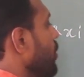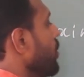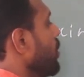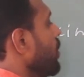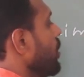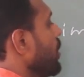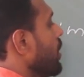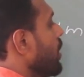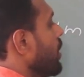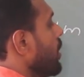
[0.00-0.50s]
to
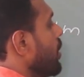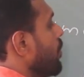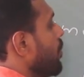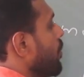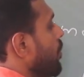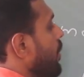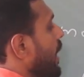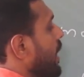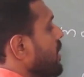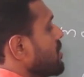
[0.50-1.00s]

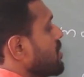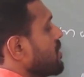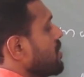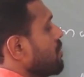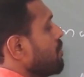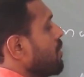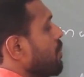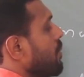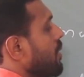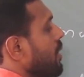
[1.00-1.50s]

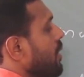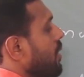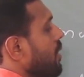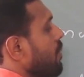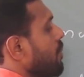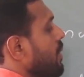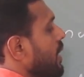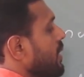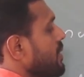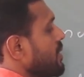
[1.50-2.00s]
maximum
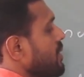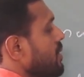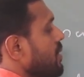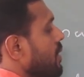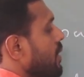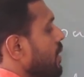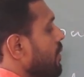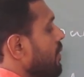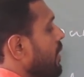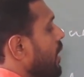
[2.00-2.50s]

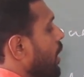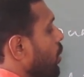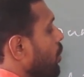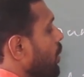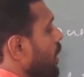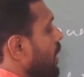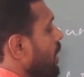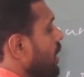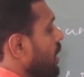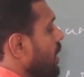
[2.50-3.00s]
demand
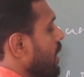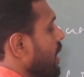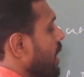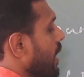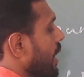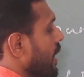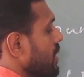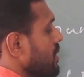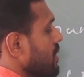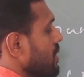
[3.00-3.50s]
divided by
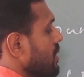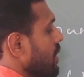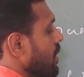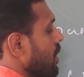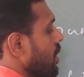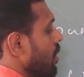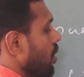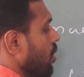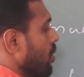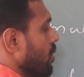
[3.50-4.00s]

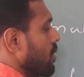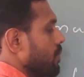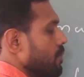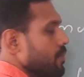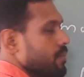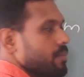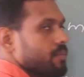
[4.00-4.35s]
connected load.